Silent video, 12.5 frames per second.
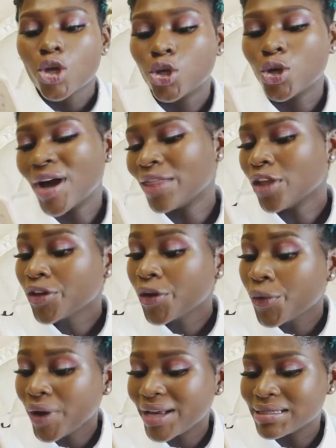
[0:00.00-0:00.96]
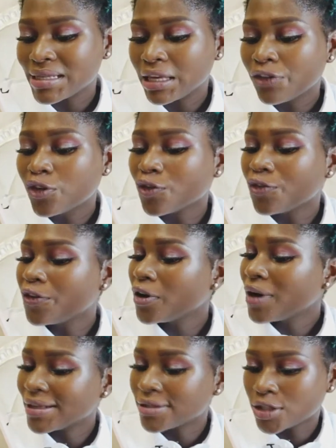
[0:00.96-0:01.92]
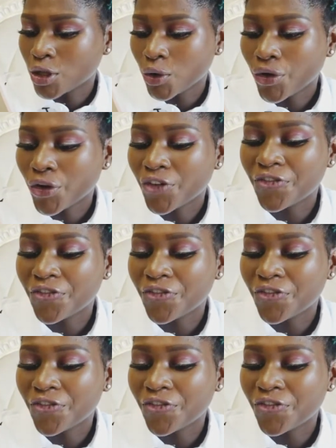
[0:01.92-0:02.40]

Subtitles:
You are not crazy if you feel as though your